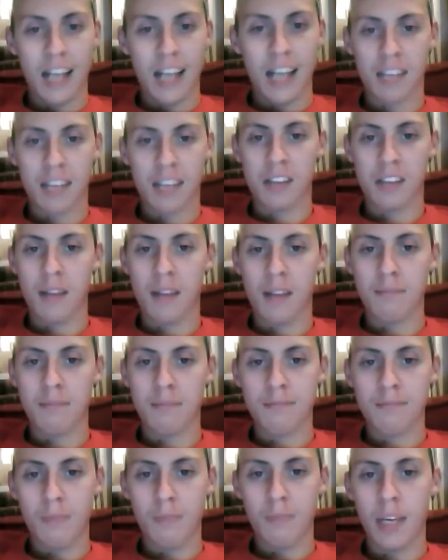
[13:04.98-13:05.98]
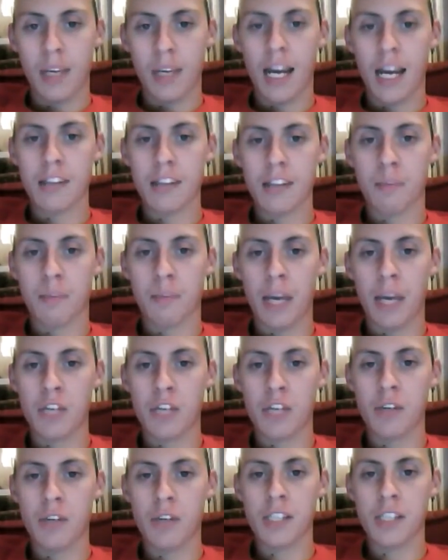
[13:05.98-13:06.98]
Next up, we got the
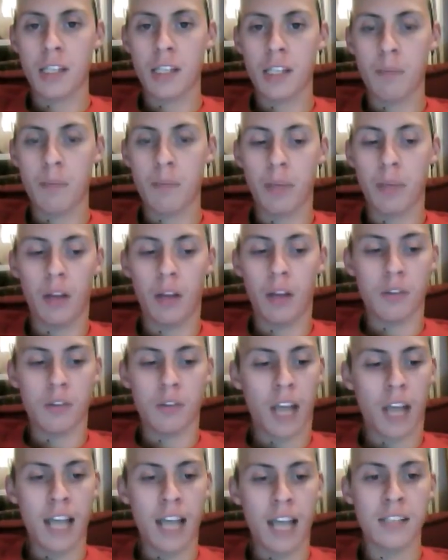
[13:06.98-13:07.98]
Patriots at the Bills.